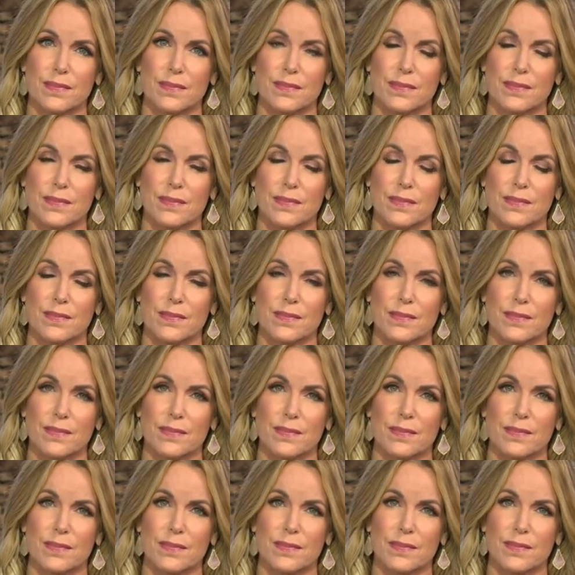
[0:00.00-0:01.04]

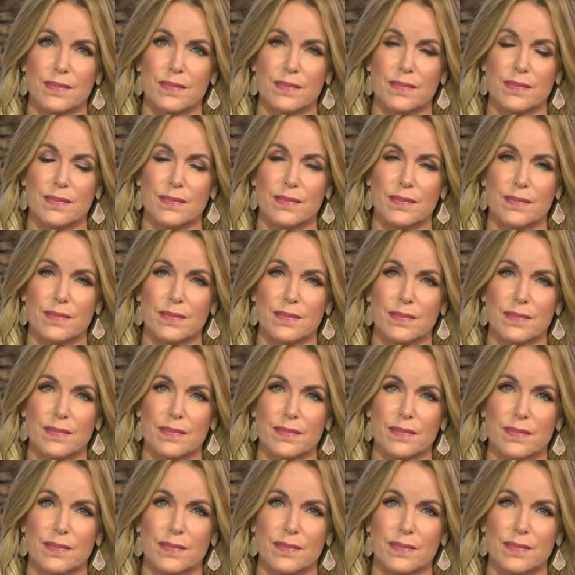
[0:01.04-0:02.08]

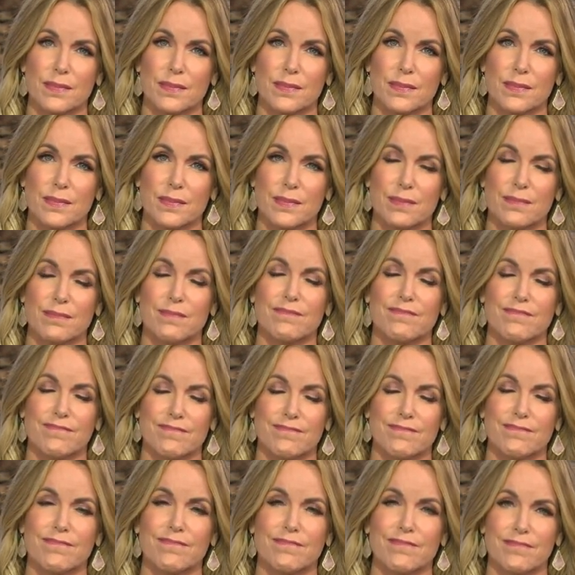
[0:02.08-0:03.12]

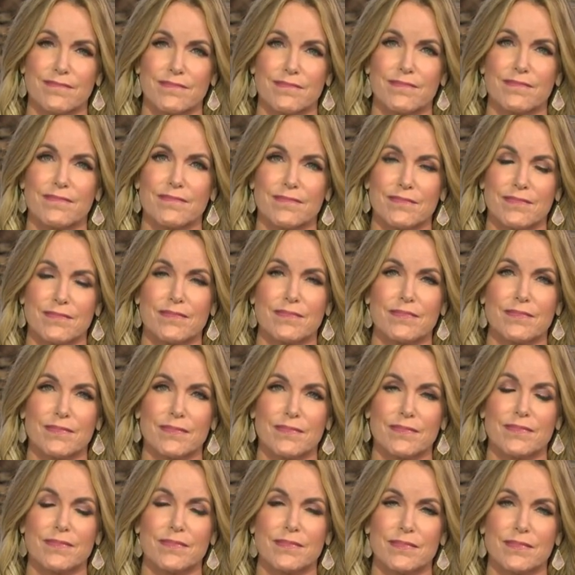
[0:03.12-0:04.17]

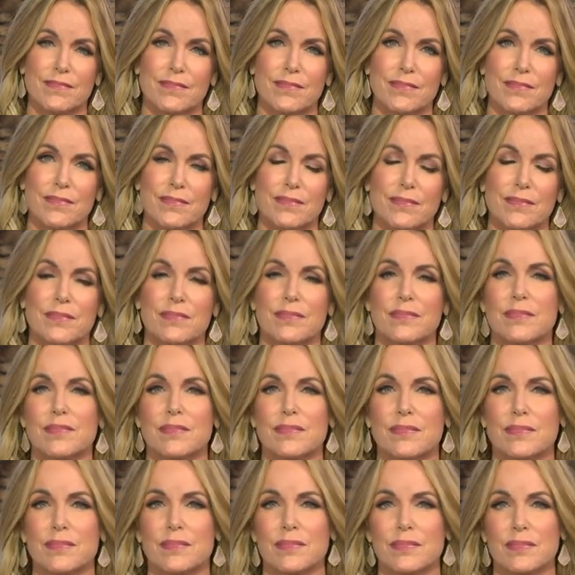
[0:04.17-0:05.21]

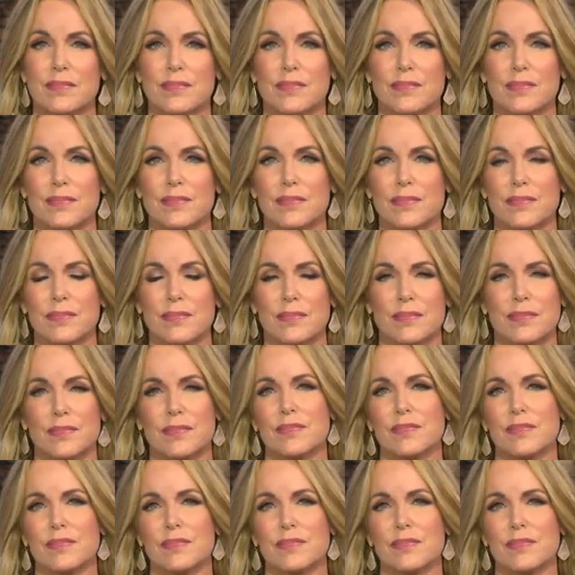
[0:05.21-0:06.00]
[no speech]